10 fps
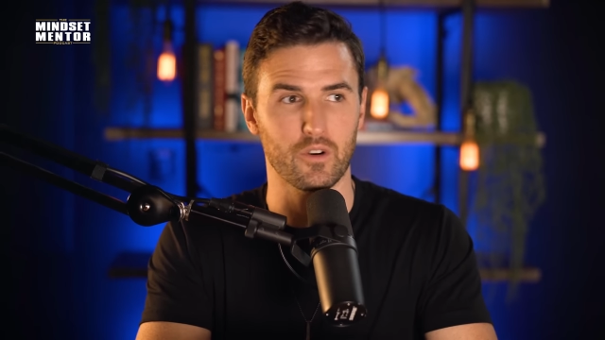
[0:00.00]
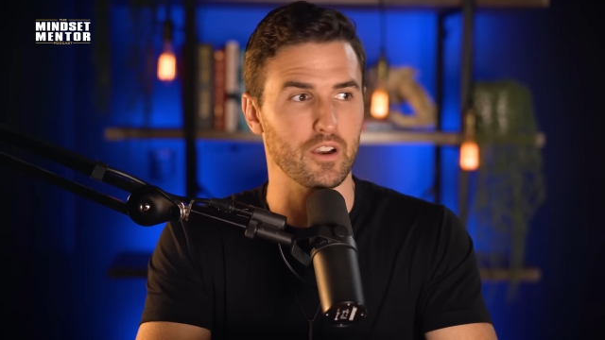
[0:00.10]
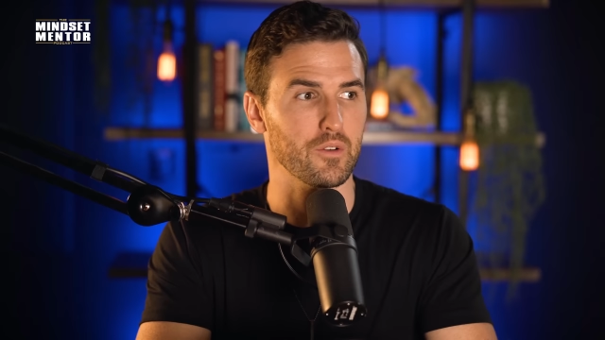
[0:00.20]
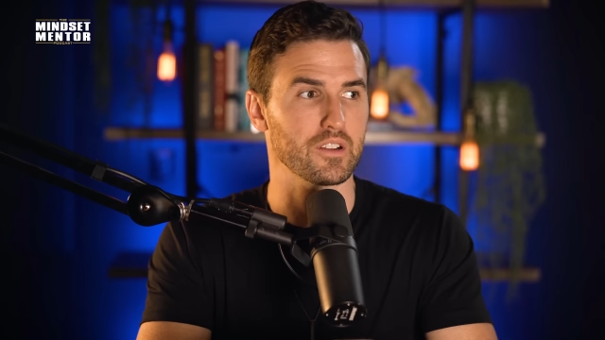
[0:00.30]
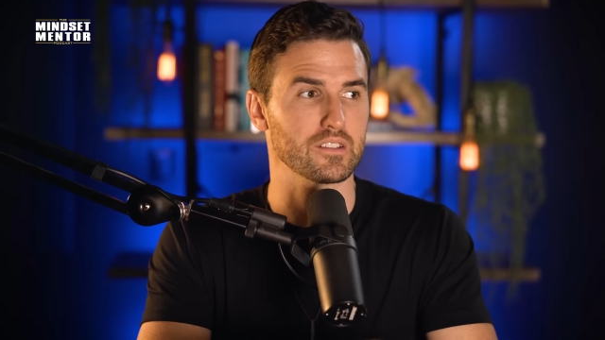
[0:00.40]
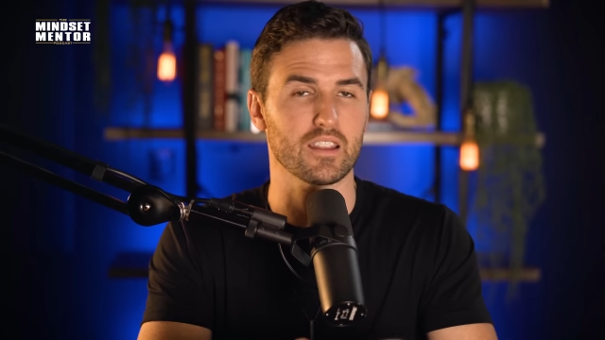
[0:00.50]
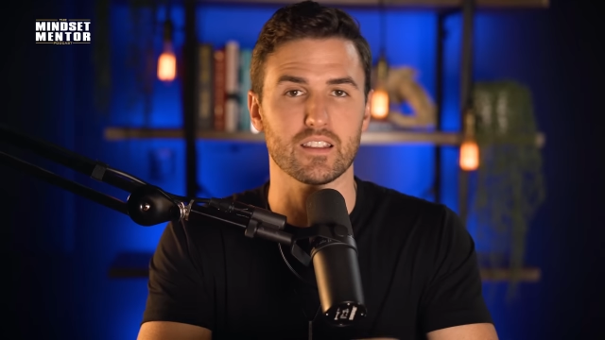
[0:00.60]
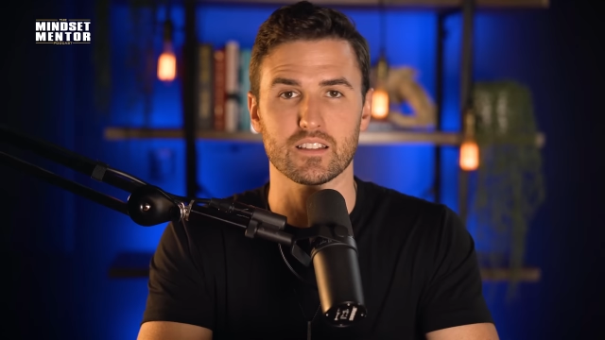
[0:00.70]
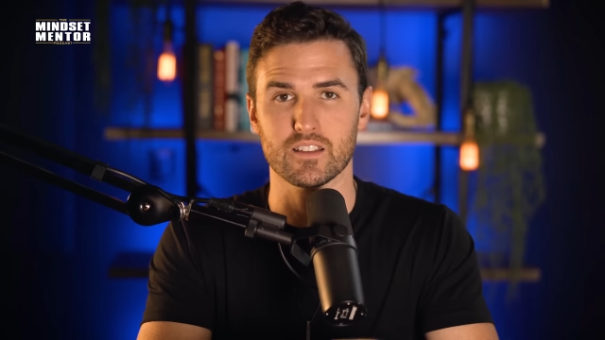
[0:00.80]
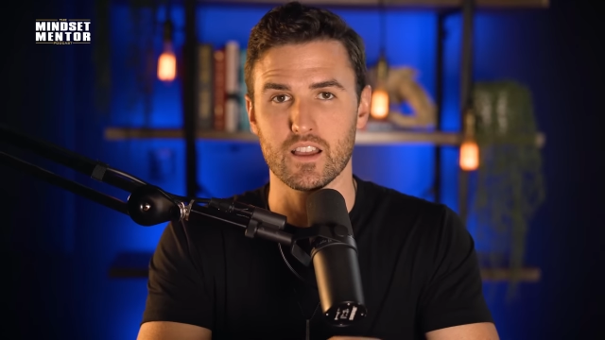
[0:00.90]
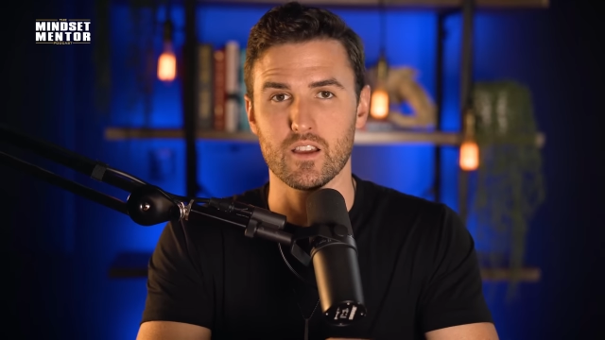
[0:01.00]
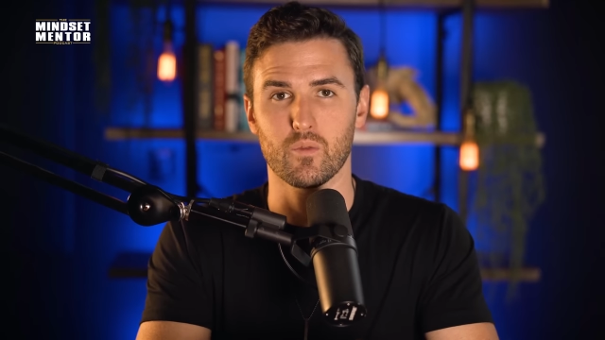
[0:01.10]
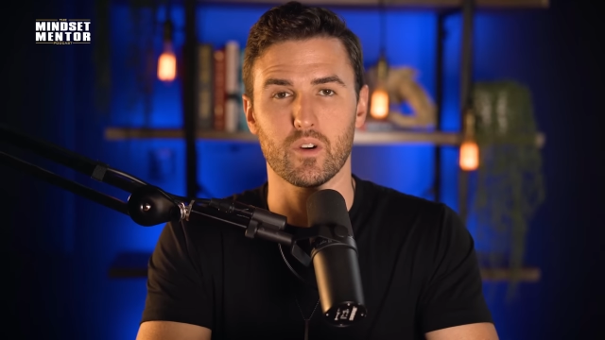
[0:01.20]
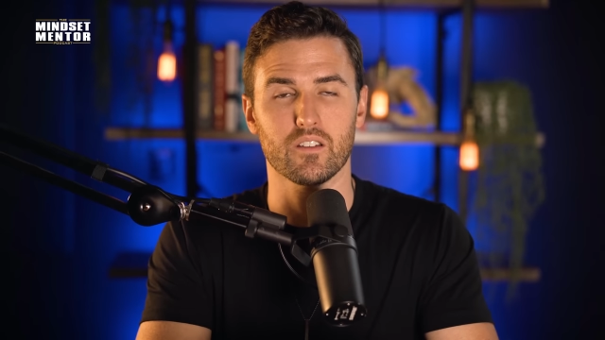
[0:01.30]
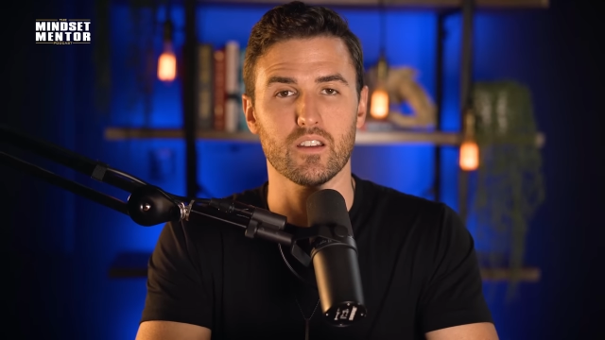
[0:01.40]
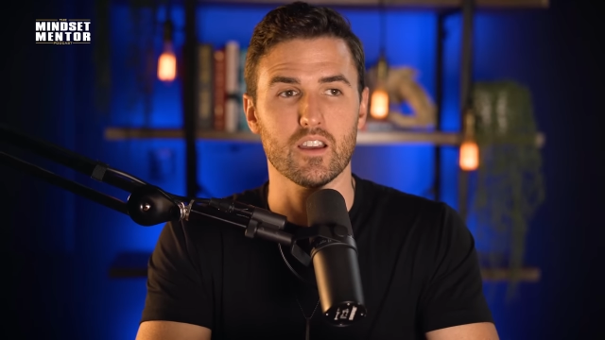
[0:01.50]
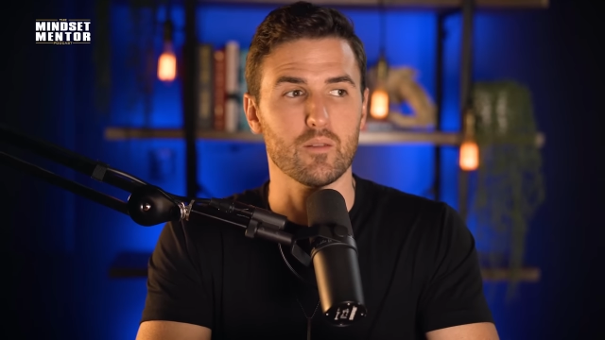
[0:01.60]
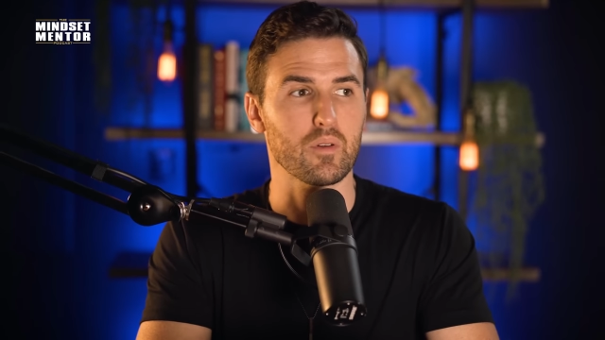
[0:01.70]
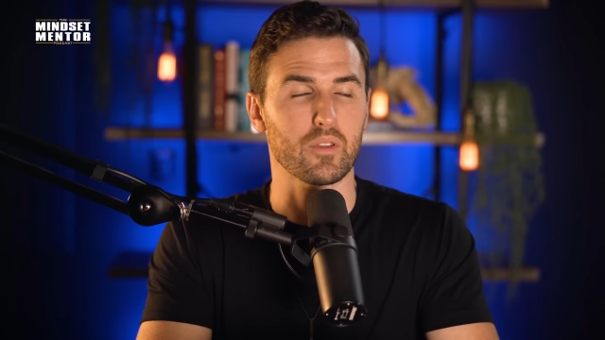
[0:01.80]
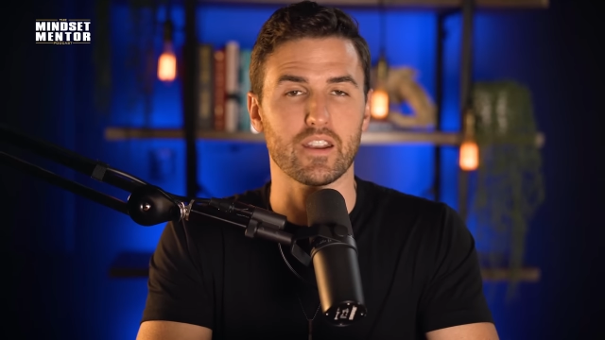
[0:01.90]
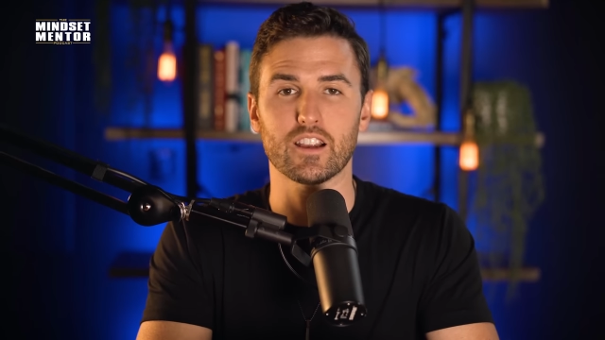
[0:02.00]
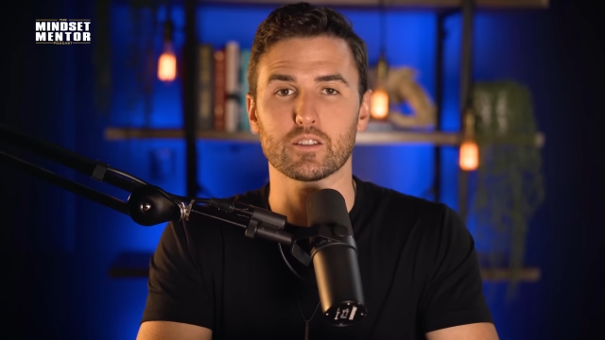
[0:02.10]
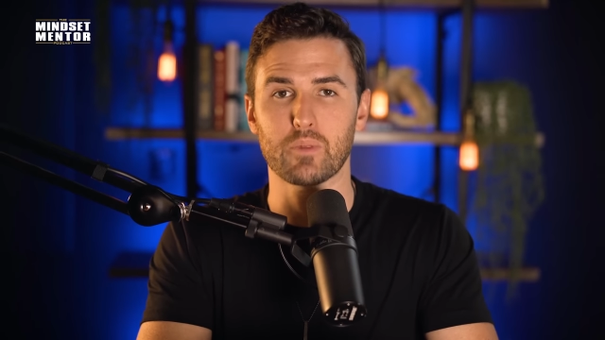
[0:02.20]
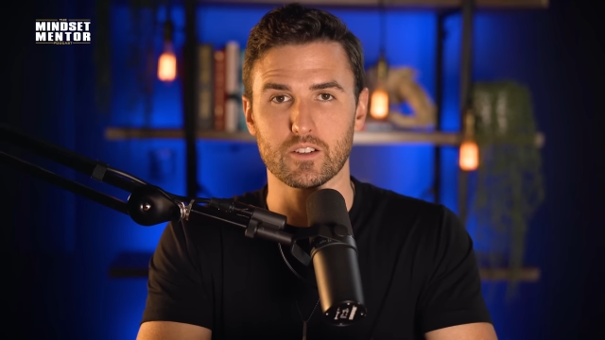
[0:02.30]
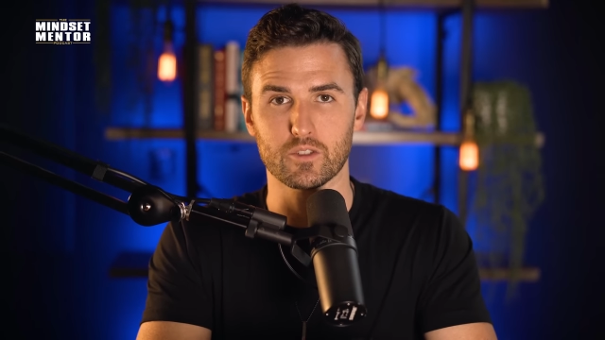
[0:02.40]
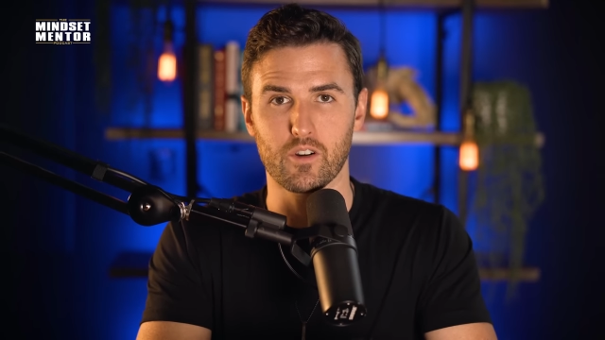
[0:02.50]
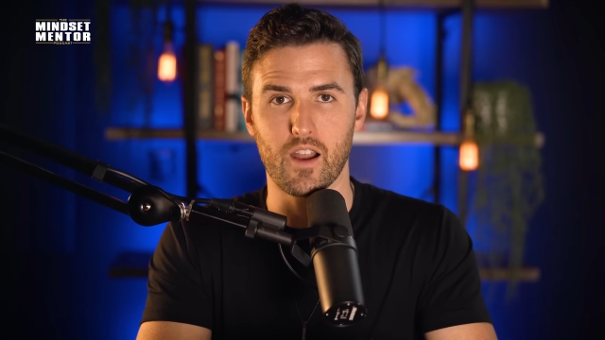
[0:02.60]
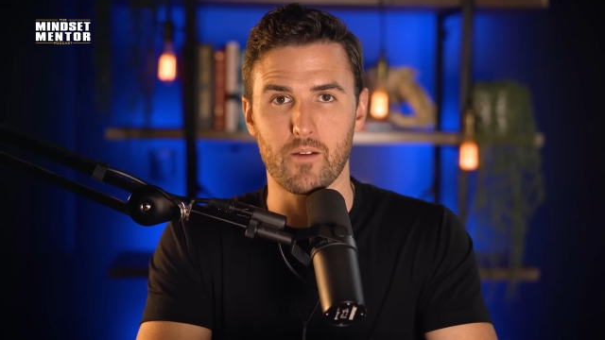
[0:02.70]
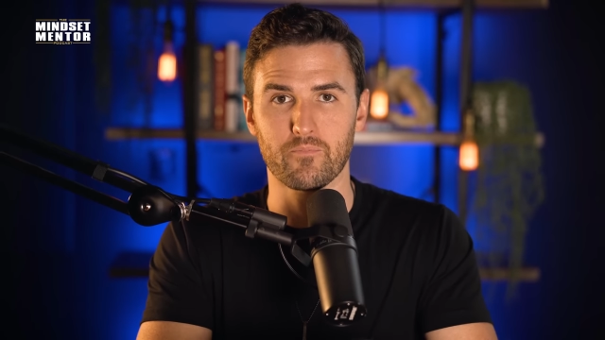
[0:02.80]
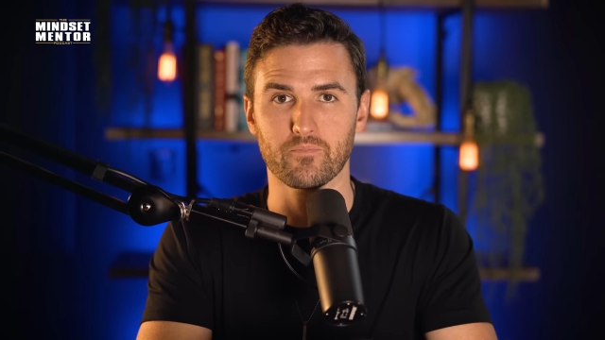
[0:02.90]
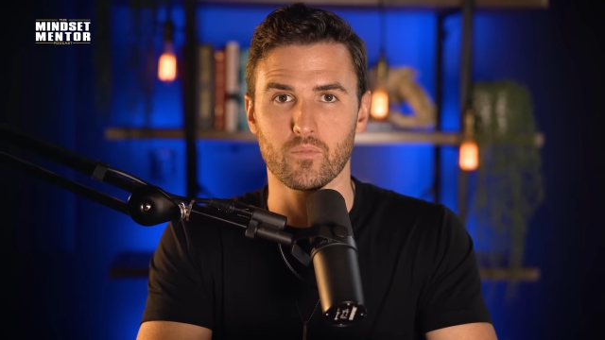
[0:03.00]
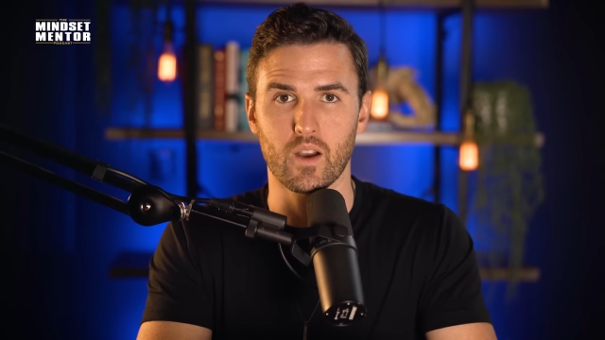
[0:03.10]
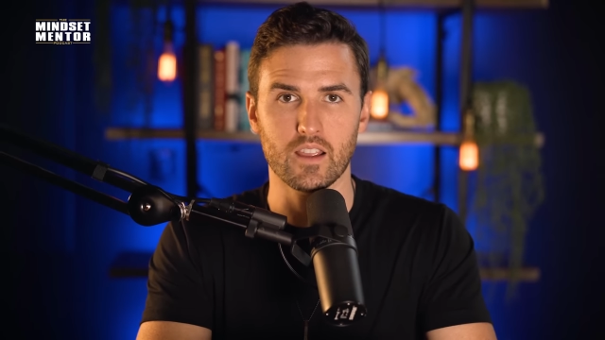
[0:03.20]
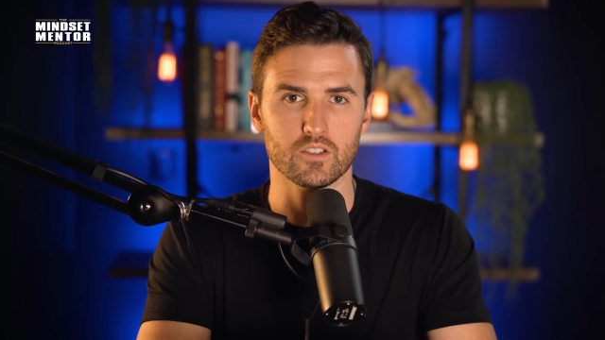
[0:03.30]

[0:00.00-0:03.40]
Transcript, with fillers: or I don't want to say this when people that I respect are around, right?